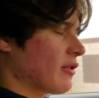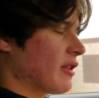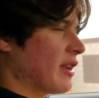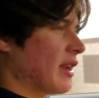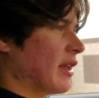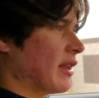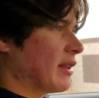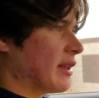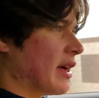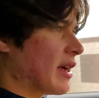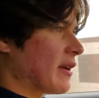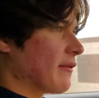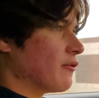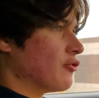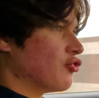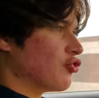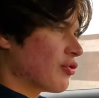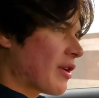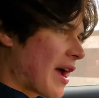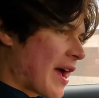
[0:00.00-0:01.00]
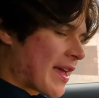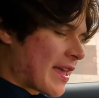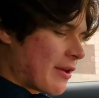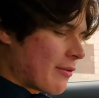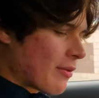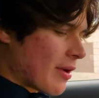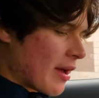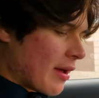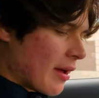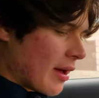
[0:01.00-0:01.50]
seen a lot of draggy
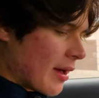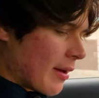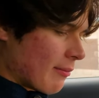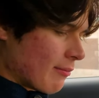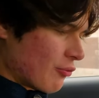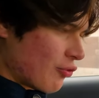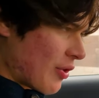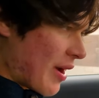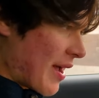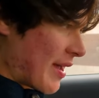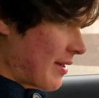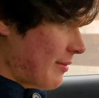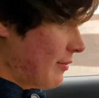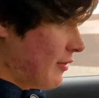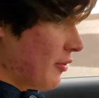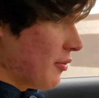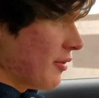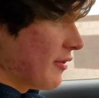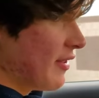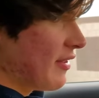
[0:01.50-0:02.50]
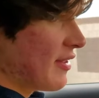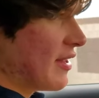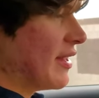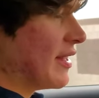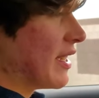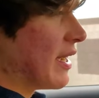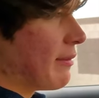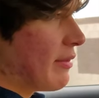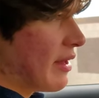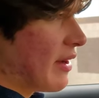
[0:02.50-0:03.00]
um, draggy zero to sixty
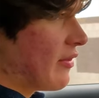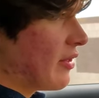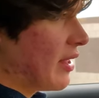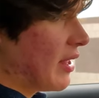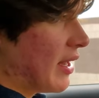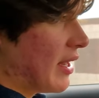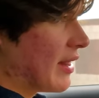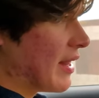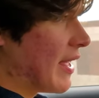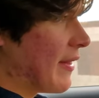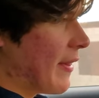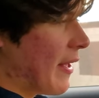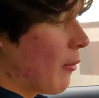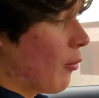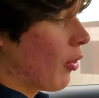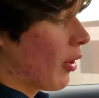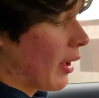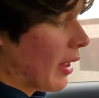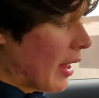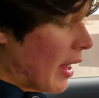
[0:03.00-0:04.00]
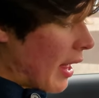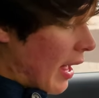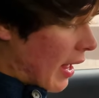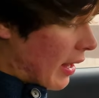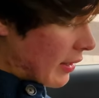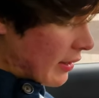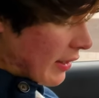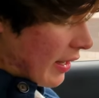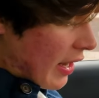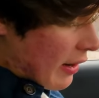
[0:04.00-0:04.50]
times and everything like that that work
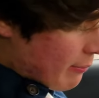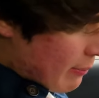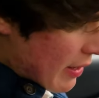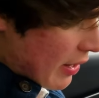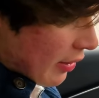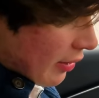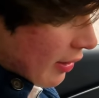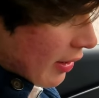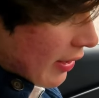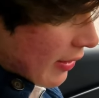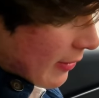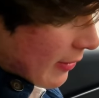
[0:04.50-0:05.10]
a lot better